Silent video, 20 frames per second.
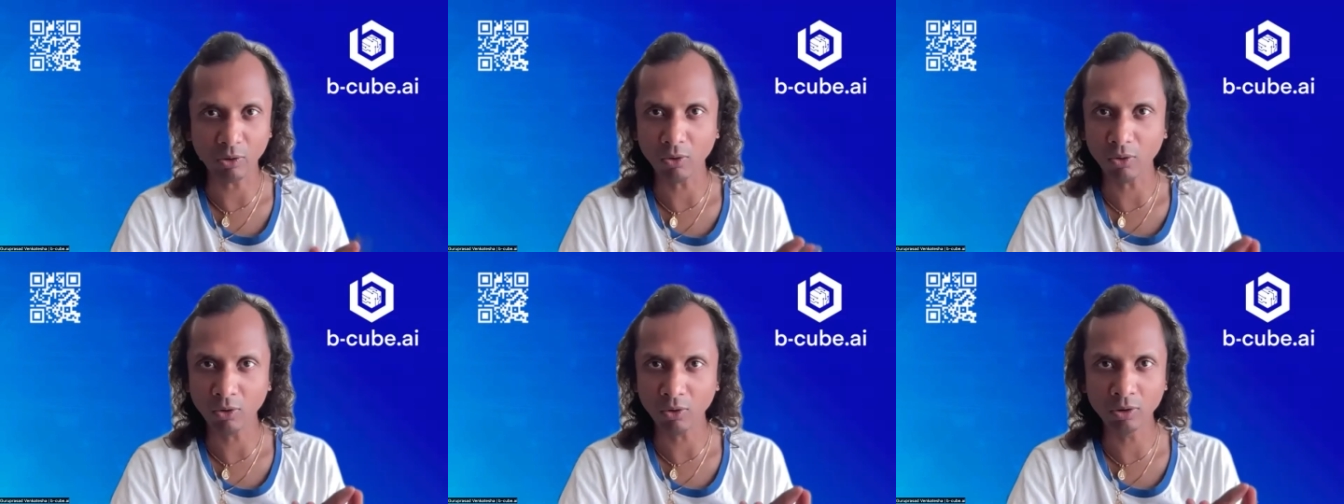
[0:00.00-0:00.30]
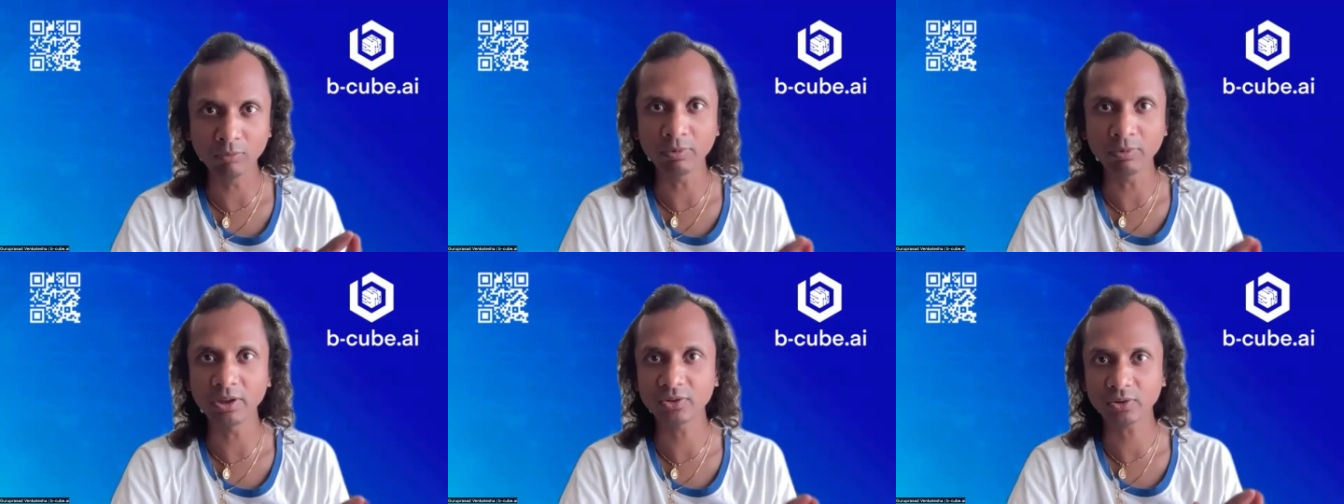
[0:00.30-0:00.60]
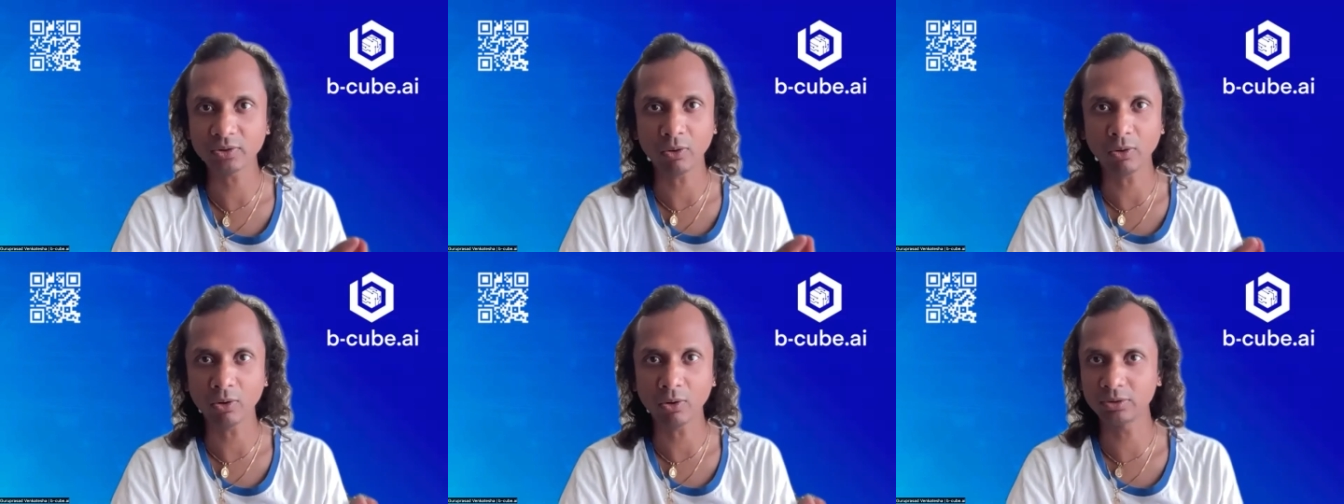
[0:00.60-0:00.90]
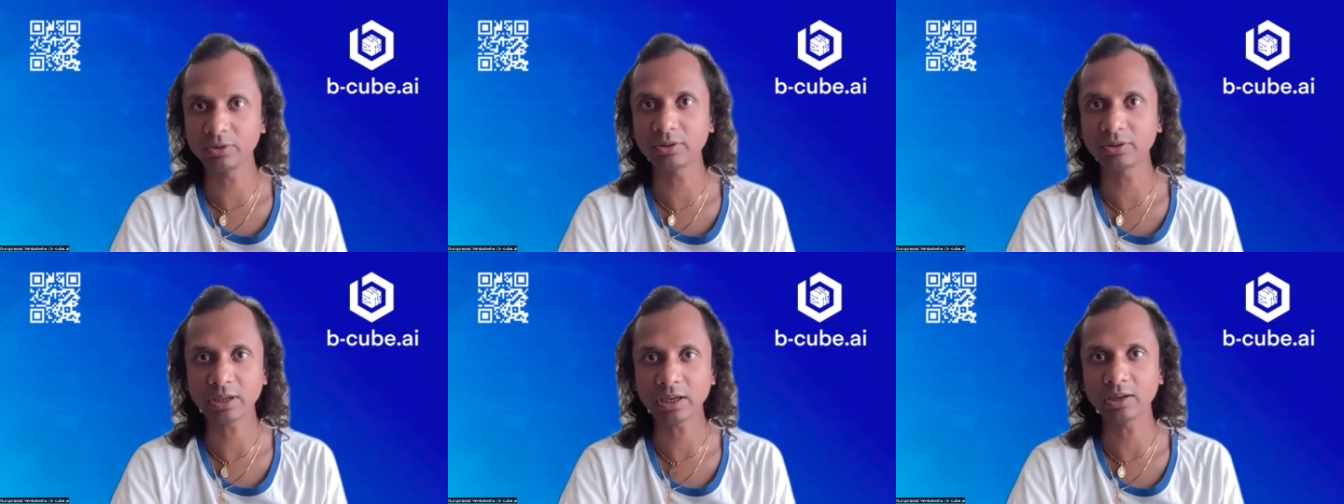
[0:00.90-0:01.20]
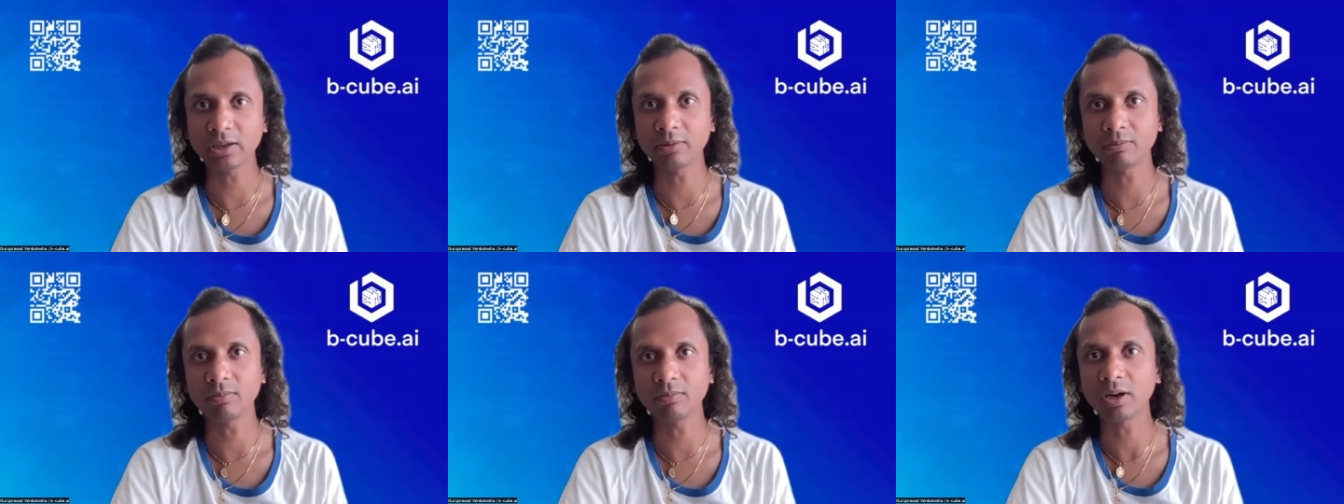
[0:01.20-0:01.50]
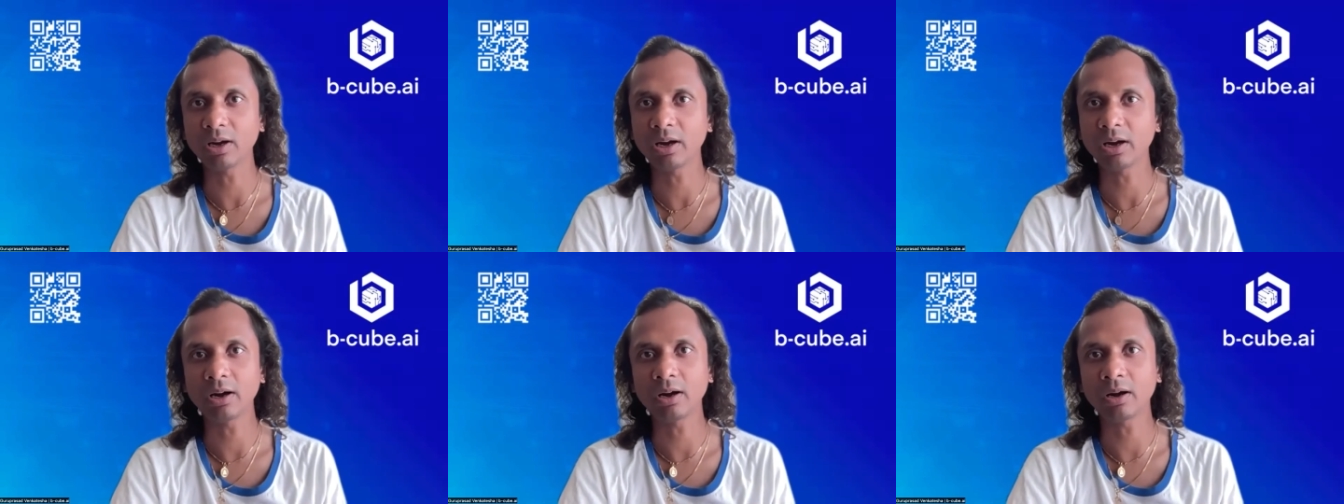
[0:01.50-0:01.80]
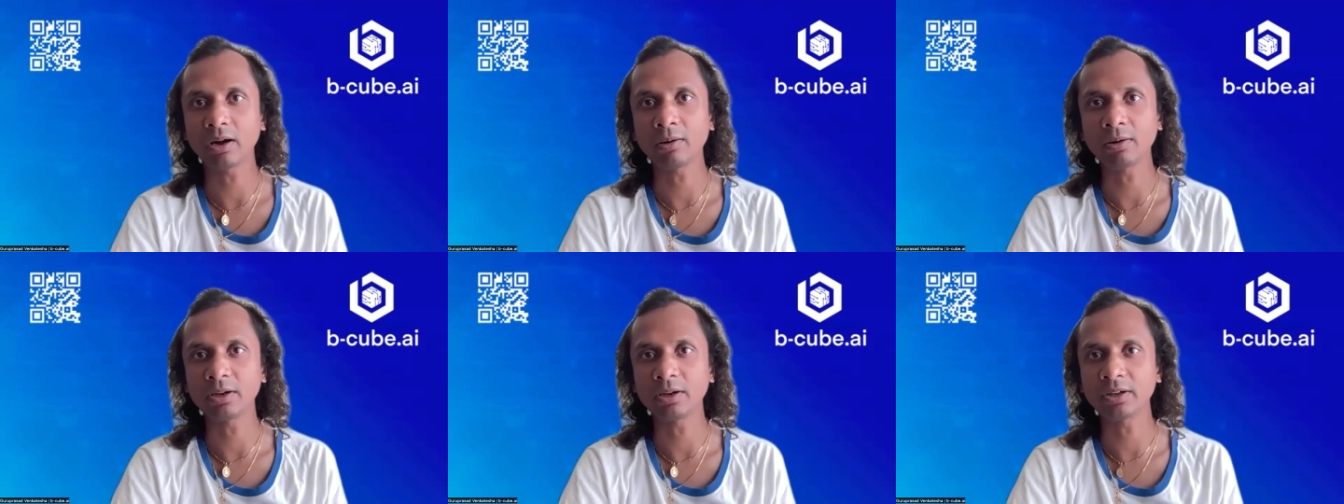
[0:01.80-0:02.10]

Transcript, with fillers: always all the time uh,